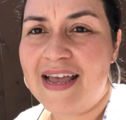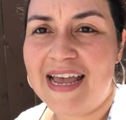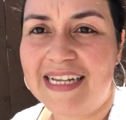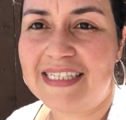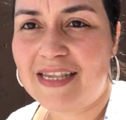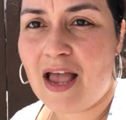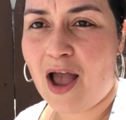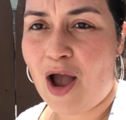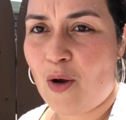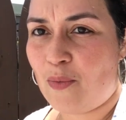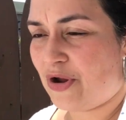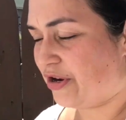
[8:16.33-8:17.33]
it's
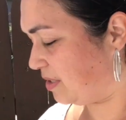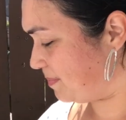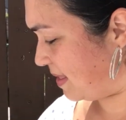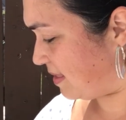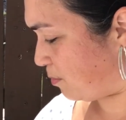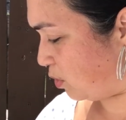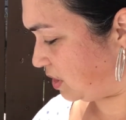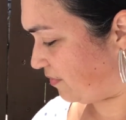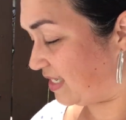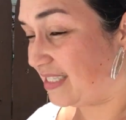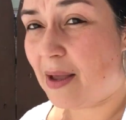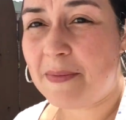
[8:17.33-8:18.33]
how we're spending most of
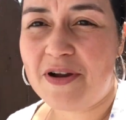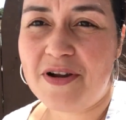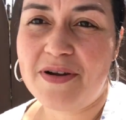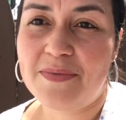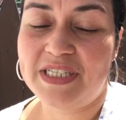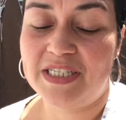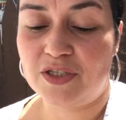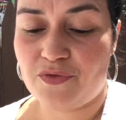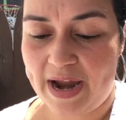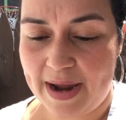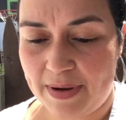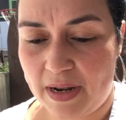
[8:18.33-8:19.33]
our summer, which is
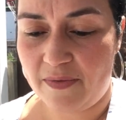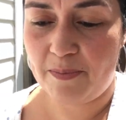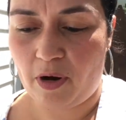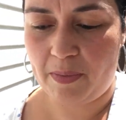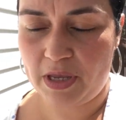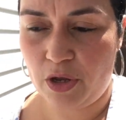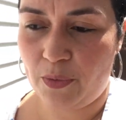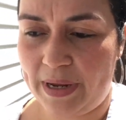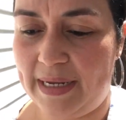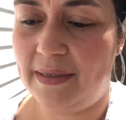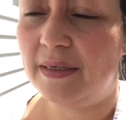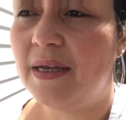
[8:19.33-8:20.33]
great. We love
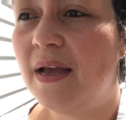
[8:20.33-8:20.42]
barbecuing.